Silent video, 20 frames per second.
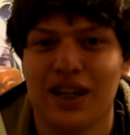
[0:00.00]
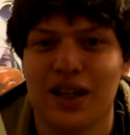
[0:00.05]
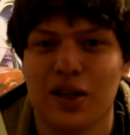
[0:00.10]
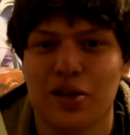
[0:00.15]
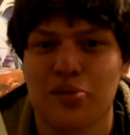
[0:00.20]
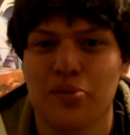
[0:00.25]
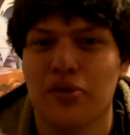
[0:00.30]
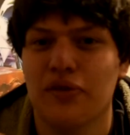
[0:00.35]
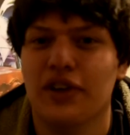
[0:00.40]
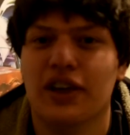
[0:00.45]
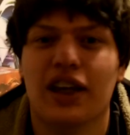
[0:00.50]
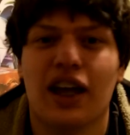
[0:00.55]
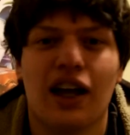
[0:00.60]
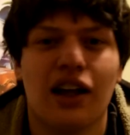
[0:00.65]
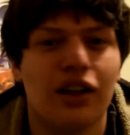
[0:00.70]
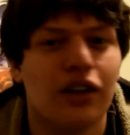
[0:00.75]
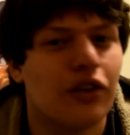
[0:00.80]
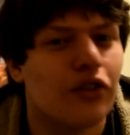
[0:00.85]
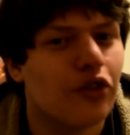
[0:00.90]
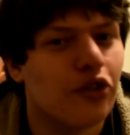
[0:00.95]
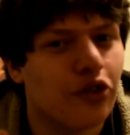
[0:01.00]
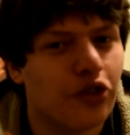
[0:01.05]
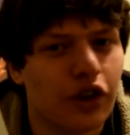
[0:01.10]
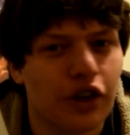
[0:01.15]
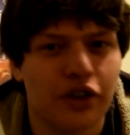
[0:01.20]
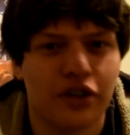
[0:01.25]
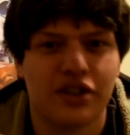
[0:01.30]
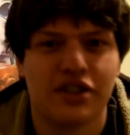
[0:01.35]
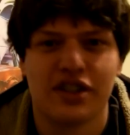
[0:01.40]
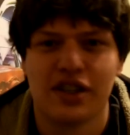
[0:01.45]
in this movie, Colin
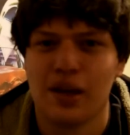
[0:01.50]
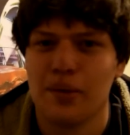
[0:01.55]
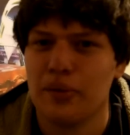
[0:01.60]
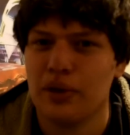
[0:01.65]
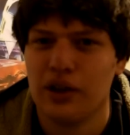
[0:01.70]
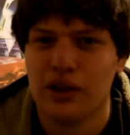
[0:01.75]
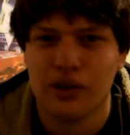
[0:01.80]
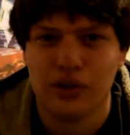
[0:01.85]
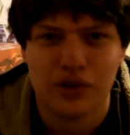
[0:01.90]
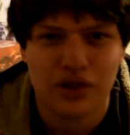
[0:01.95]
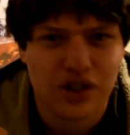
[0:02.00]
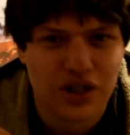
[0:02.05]
Firth, Samuel L.